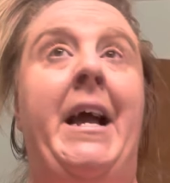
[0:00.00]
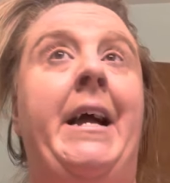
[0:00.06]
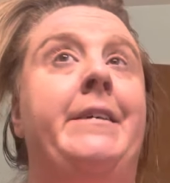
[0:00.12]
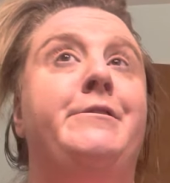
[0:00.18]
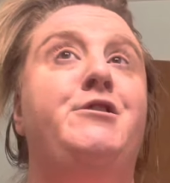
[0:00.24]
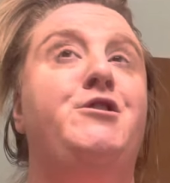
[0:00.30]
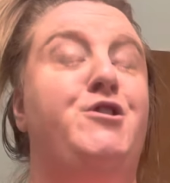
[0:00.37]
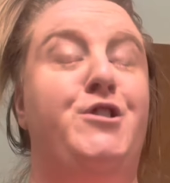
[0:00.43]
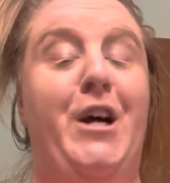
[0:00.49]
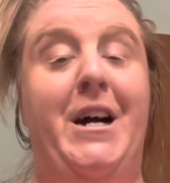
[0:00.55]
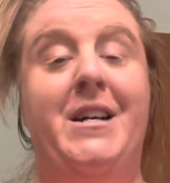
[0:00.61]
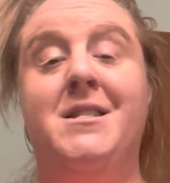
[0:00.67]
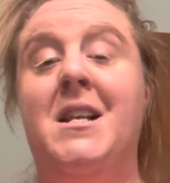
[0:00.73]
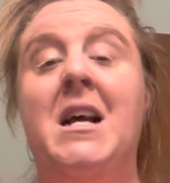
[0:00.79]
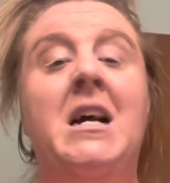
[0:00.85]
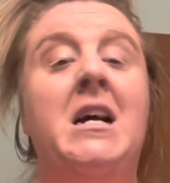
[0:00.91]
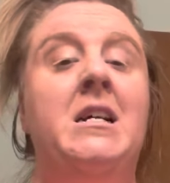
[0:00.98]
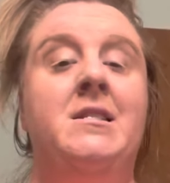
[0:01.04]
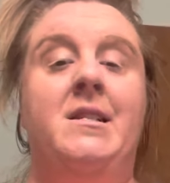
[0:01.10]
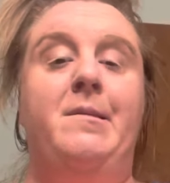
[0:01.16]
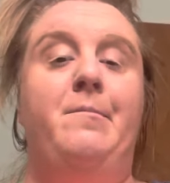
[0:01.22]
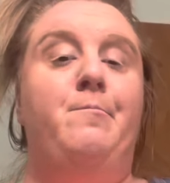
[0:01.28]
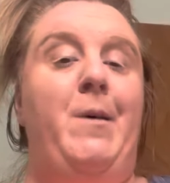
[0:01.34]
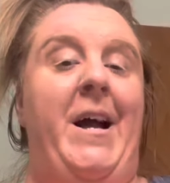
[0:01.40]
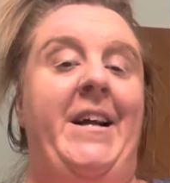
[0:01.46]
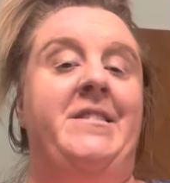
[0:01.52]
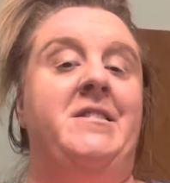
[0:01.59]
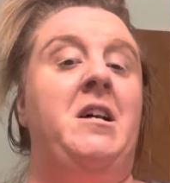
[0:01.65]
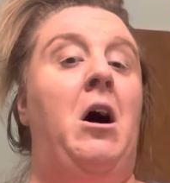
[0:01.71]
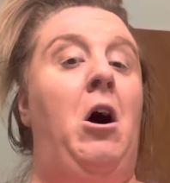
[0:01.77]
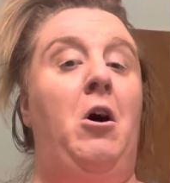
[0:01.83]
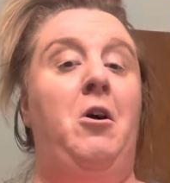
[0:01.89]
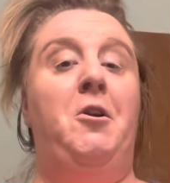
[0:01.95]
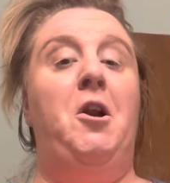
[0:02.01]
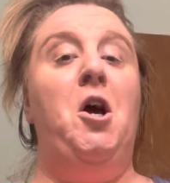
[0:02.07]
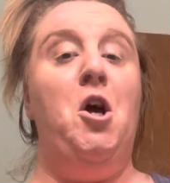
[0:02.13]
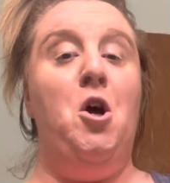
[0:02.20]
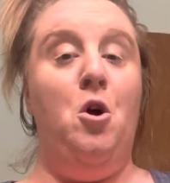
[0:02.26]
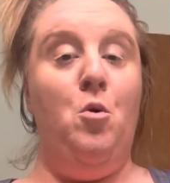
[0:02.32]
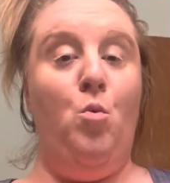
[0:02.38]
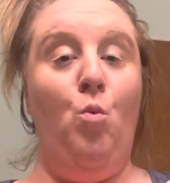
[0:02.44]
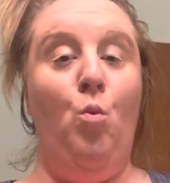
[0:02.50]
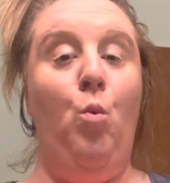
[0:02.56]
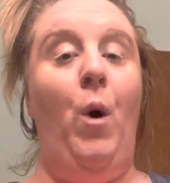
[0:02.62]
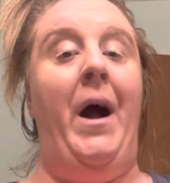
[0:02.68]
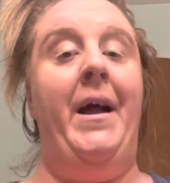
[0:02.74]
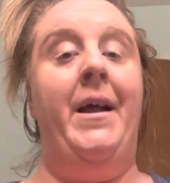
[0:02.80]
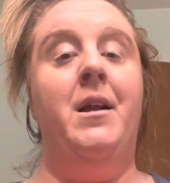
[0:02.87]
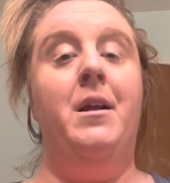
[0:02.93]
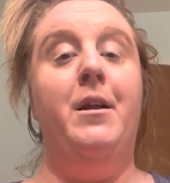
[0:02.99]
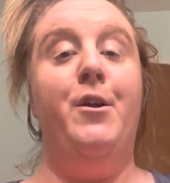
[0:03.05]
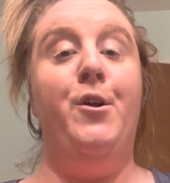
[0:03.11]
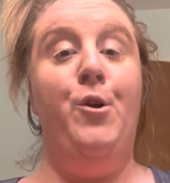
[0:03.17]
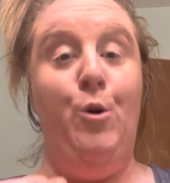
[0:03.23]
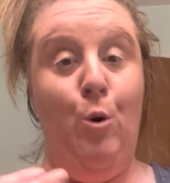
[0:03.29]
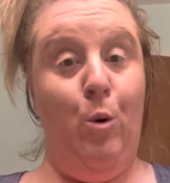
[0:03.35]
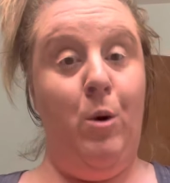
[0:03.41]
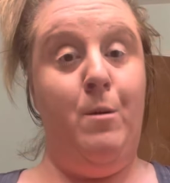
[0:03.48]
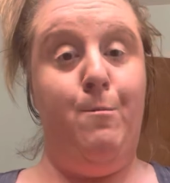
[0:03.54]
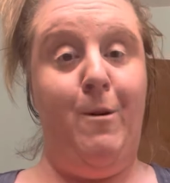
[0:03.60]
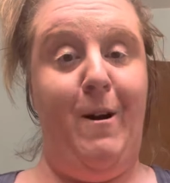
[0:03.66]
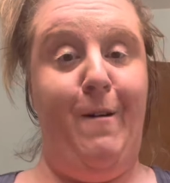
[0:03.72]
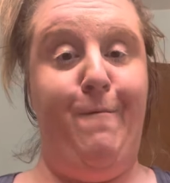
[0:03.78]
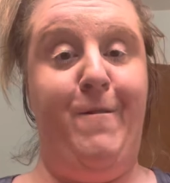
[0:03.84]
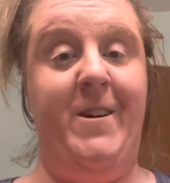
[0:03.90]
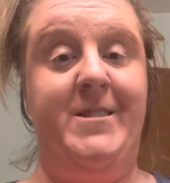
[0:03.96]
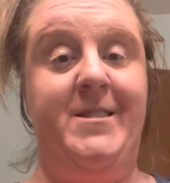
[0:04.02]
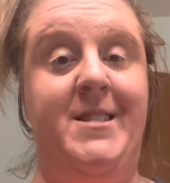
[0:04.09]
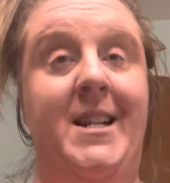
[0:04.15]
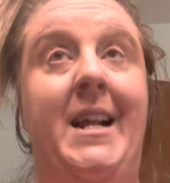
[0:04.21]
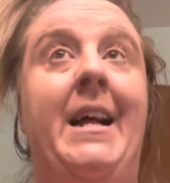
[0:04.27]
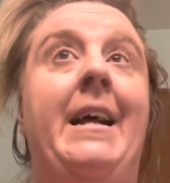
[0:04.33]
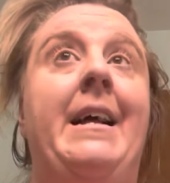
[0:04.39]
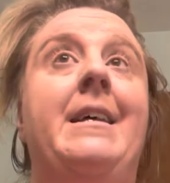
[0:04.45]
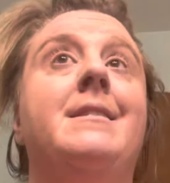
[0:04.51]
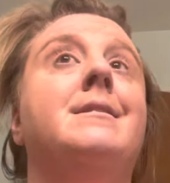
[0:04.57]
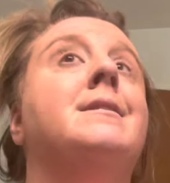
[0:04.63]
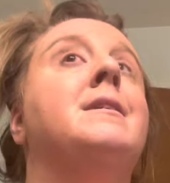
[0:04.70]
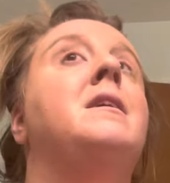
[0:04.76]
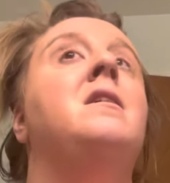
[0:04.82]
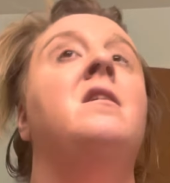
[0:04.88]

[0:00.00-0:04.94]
It just depends on what your preference is.